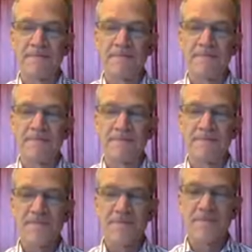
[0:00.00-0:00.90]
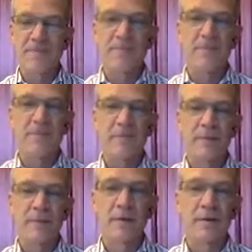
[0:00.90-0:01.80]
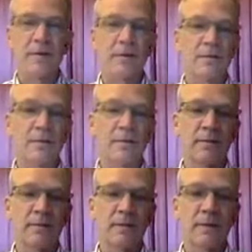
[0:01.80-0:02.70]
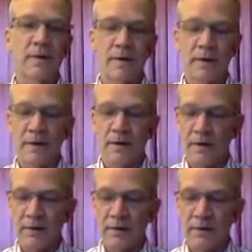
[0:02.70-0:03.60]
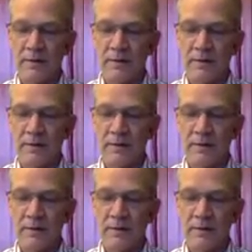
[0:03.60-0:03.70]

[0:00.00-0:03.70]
(no one is talking)